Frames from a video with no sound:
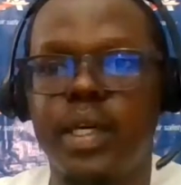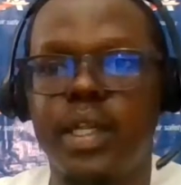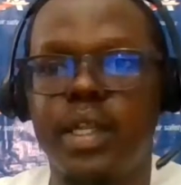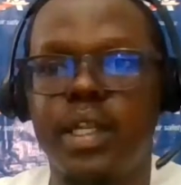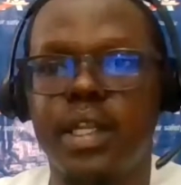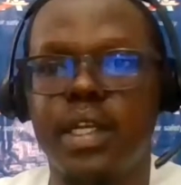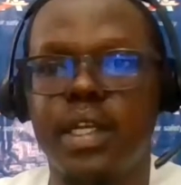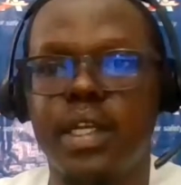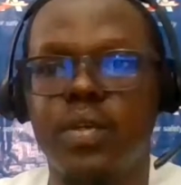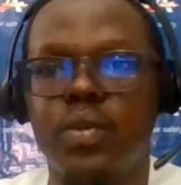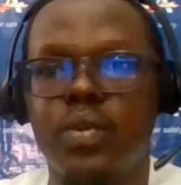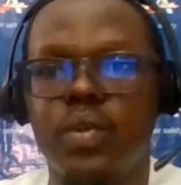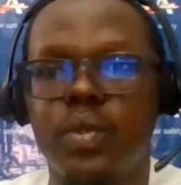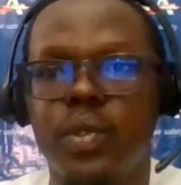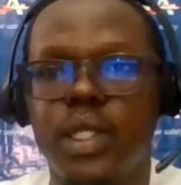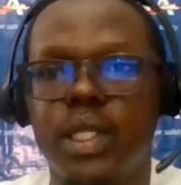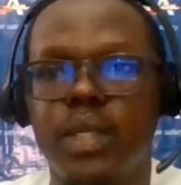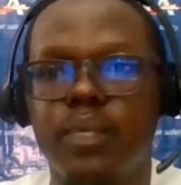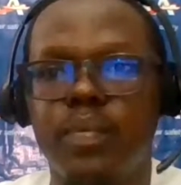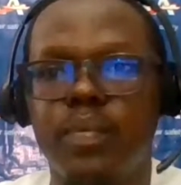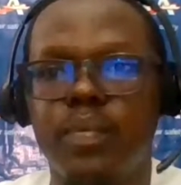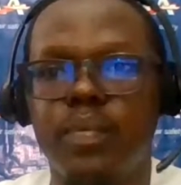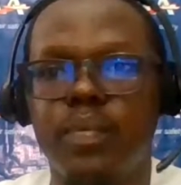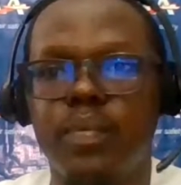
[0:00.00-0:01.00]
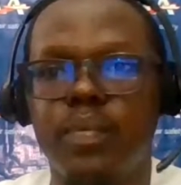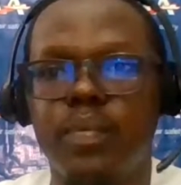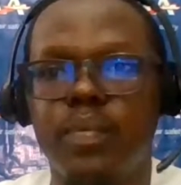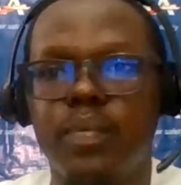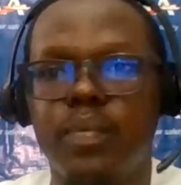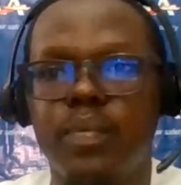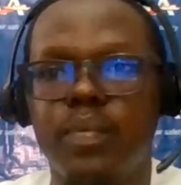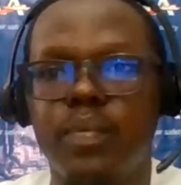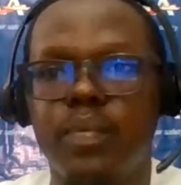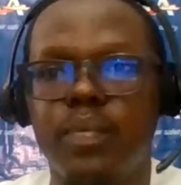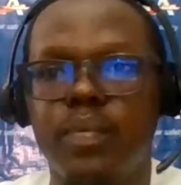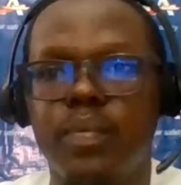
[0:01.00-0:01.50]
Then you will be
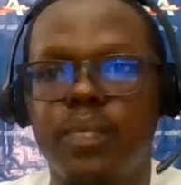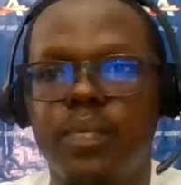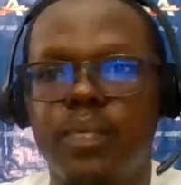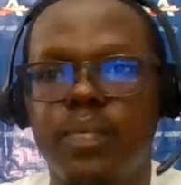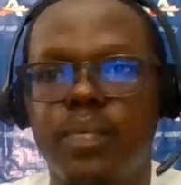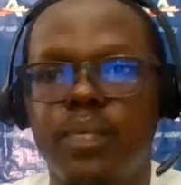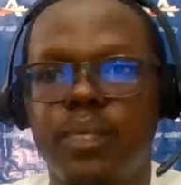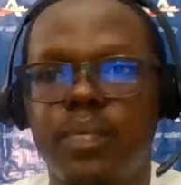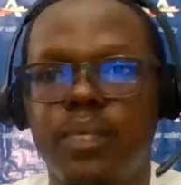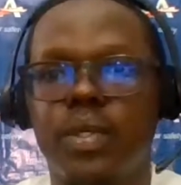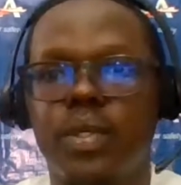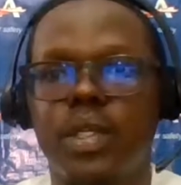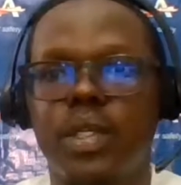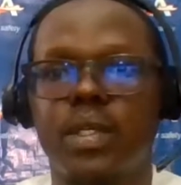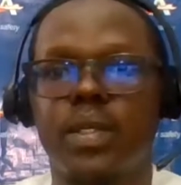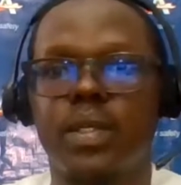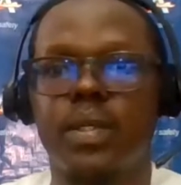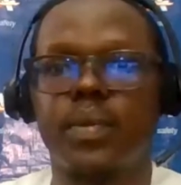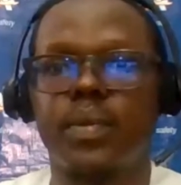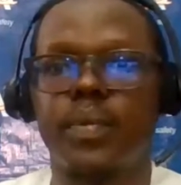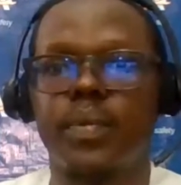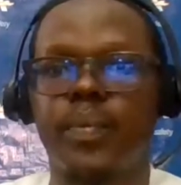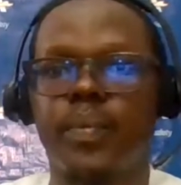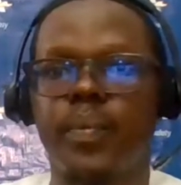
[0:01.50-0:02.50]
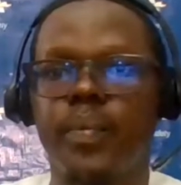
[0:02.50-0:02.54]
able to get your